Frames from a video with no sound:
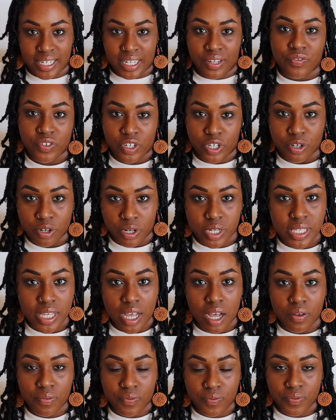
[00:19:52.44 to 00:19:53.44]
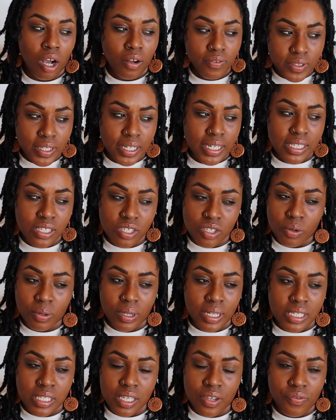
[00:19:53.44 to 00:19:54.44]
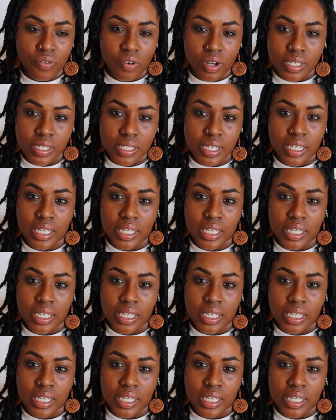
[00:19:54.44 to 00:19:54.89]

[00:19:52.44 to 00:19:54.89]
to give to yourself. Often it's so easy for us